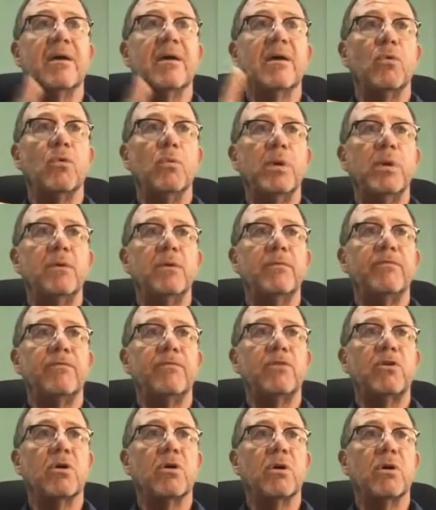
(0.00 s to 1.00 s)
We've
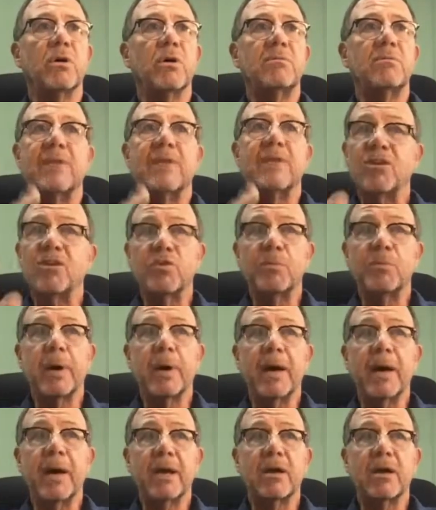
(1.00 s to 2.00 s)
got Tetra
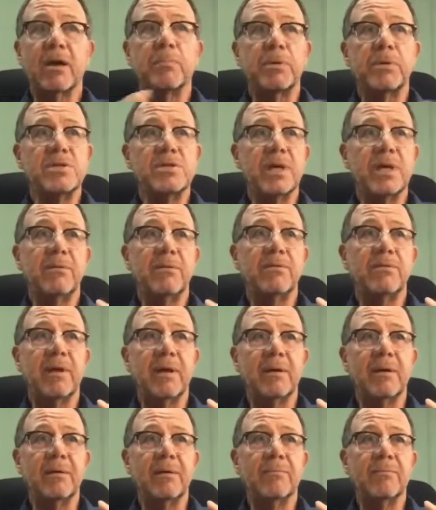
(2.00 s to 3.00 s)
Pak are
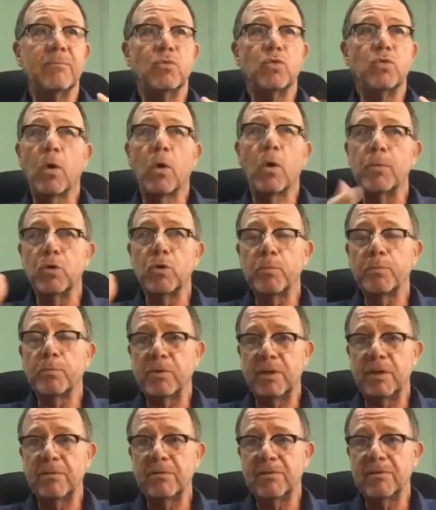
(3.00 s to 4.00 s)
presenting, Domino
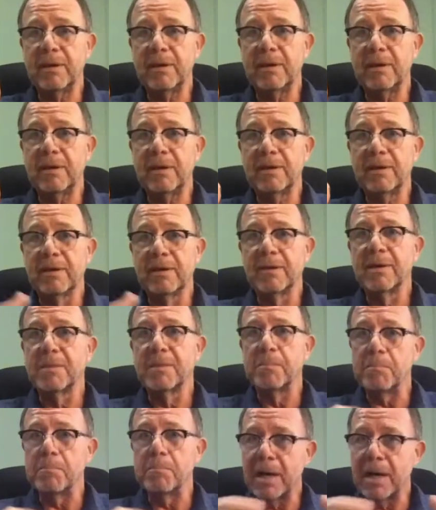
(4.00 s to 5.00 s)
Printing,
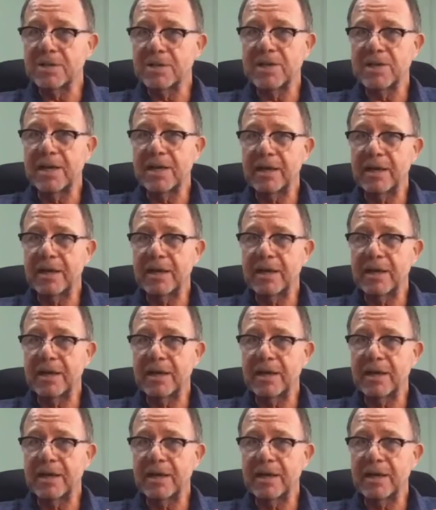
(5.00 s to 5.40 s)
Mazak.